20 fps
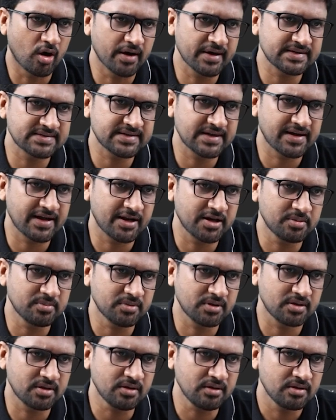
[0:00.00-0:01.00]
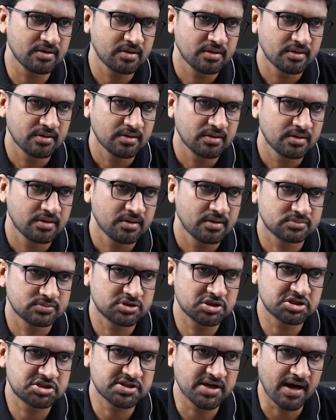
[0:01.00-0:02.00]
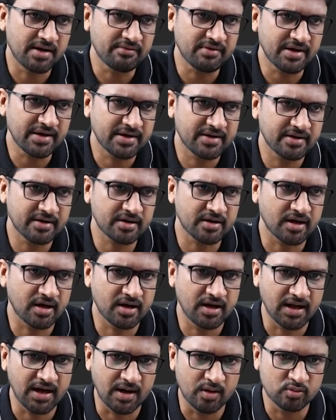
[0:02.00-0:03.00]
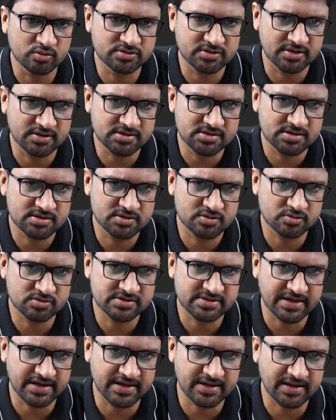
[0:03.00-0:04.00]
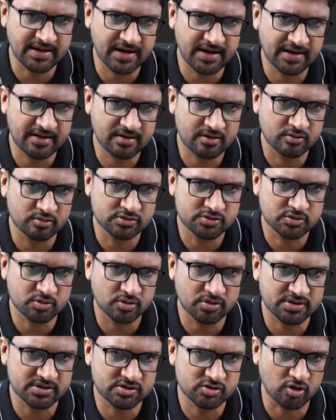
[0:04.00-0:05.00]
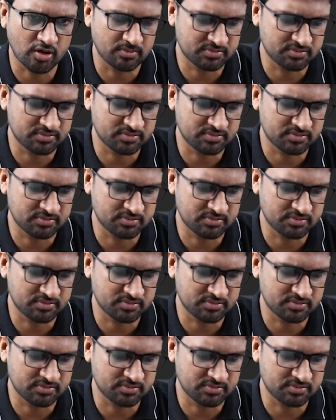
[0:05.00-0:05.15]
dog is an animal, the Java here allows us to say that to store this